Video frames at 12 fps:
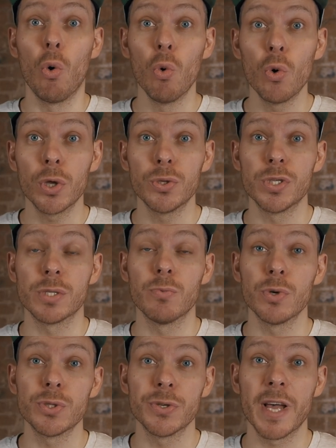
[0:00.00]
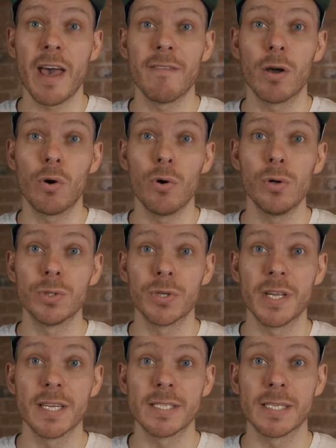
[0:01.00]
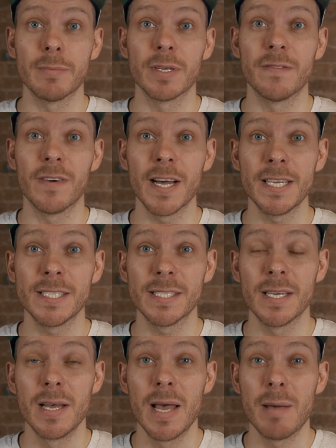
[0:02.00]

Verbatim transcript: or you just want to have a call to get some advice.